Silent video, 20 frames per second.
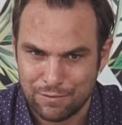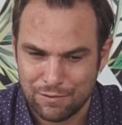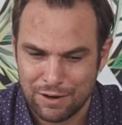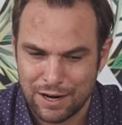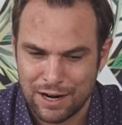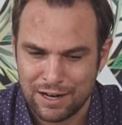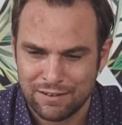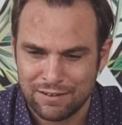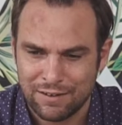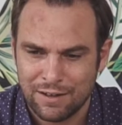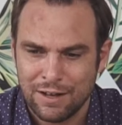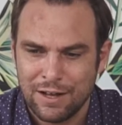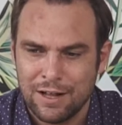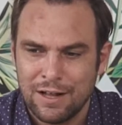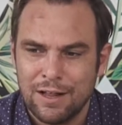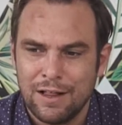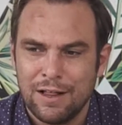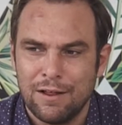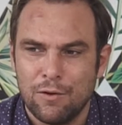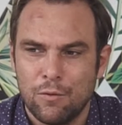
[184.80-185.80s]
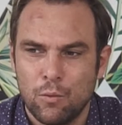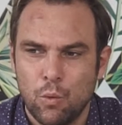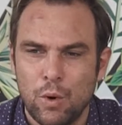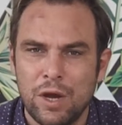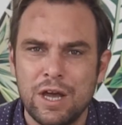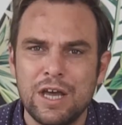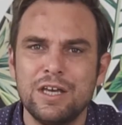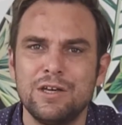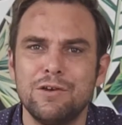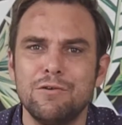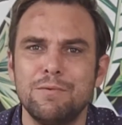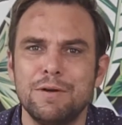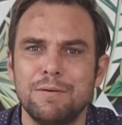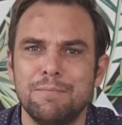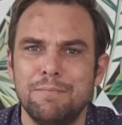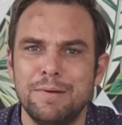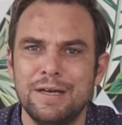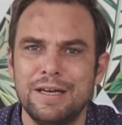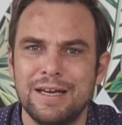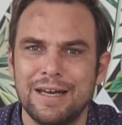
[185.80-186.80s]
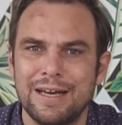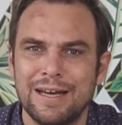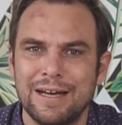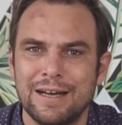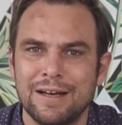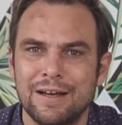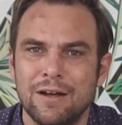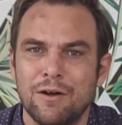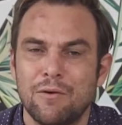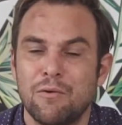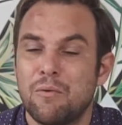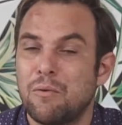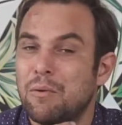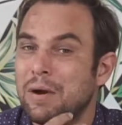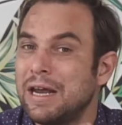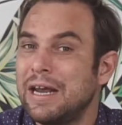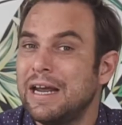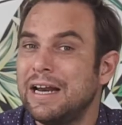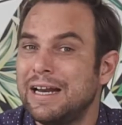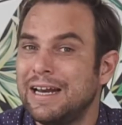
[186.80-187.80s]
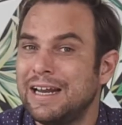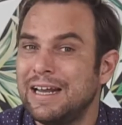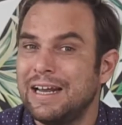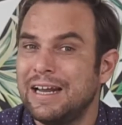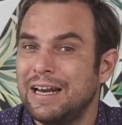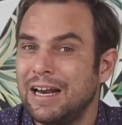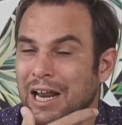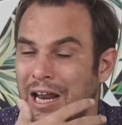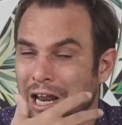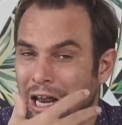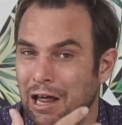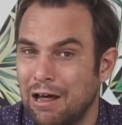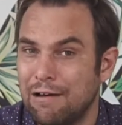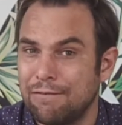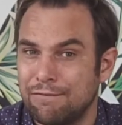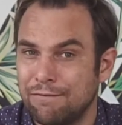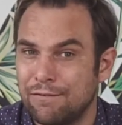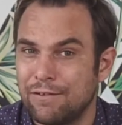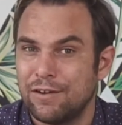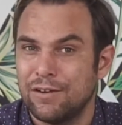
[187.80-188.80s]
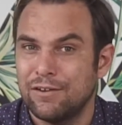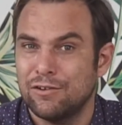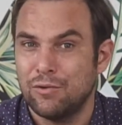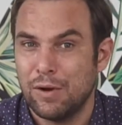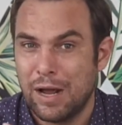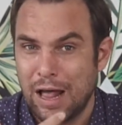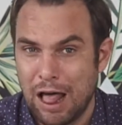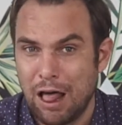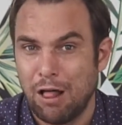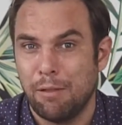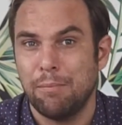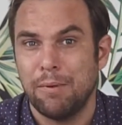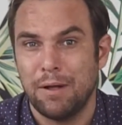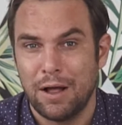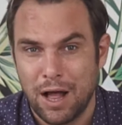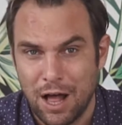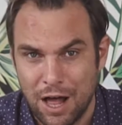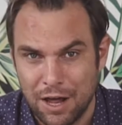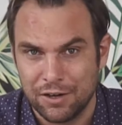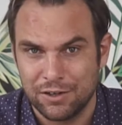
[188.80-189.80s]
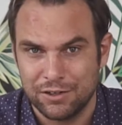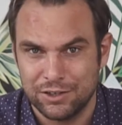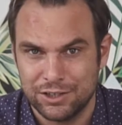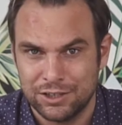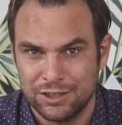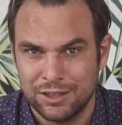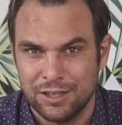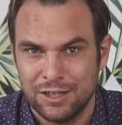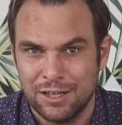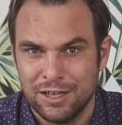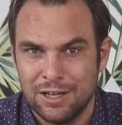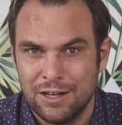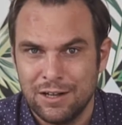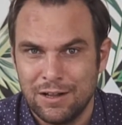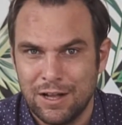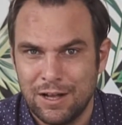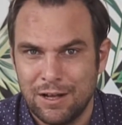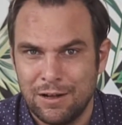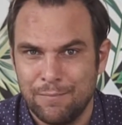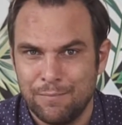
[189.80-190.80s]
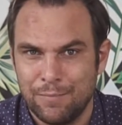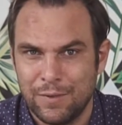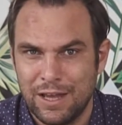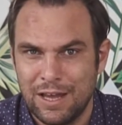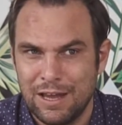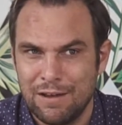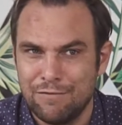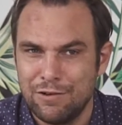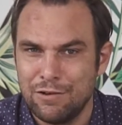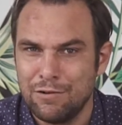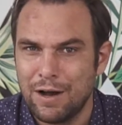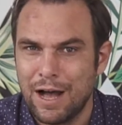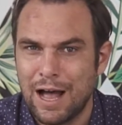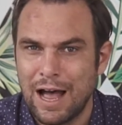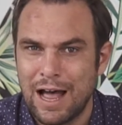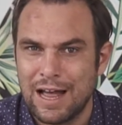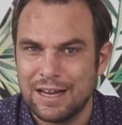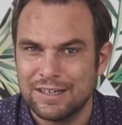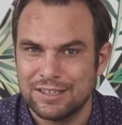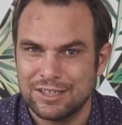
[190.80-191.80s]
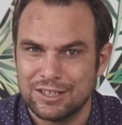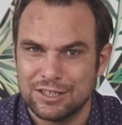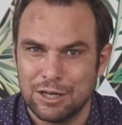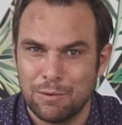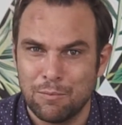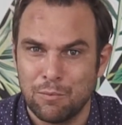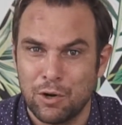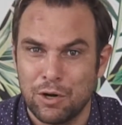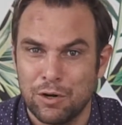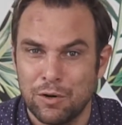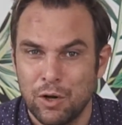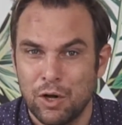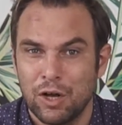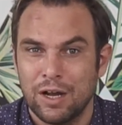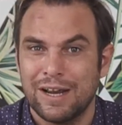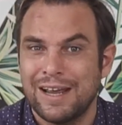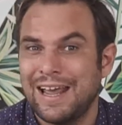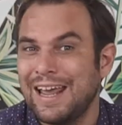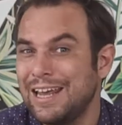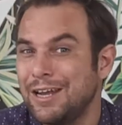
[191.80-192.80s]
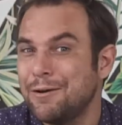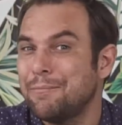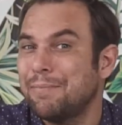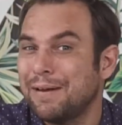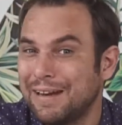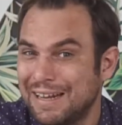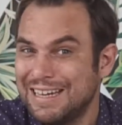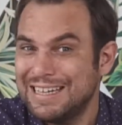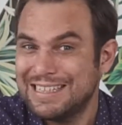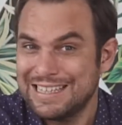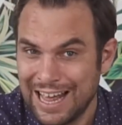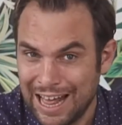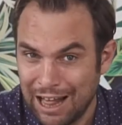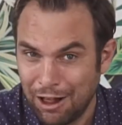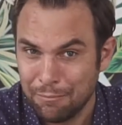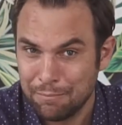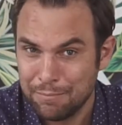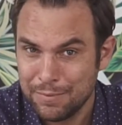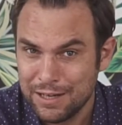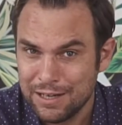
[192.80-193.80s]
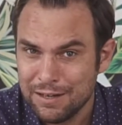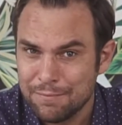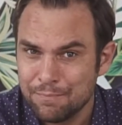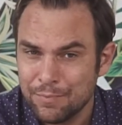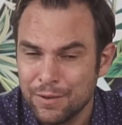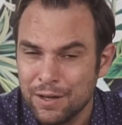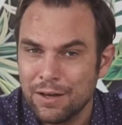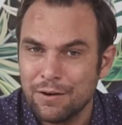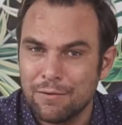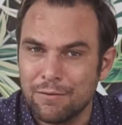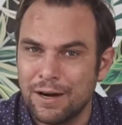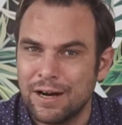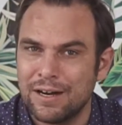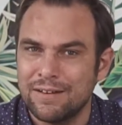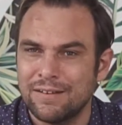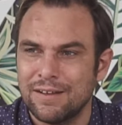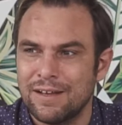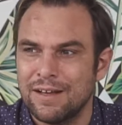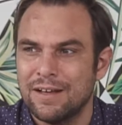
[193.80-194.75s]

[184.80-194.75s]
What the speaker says: right? We human beings really love to help others. If you ask someone, can you please help me, right?